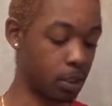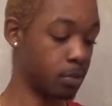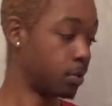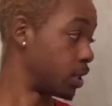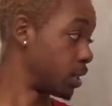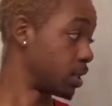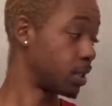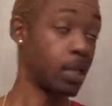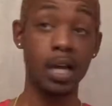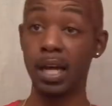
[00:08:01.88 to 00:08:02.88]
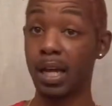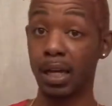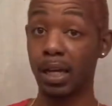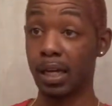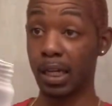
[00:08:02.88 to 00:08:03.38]
is just
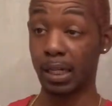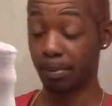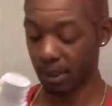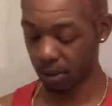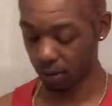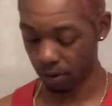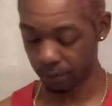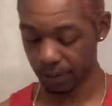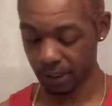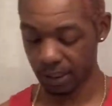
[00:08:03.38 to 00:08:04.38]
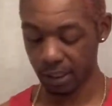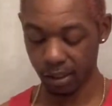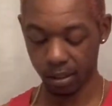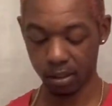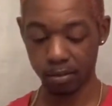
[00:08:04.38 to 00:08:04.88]
empty all of this
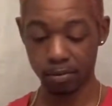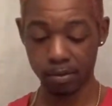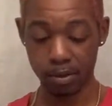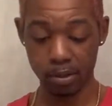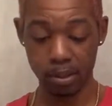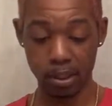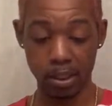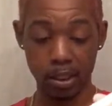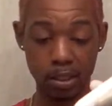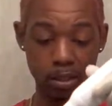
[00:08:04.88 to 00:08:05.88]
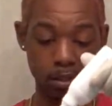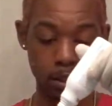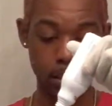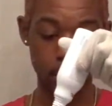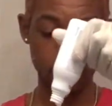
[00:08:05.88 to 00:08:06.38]
here and here,
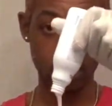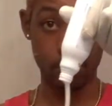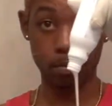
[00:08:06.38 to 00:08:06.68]
like so.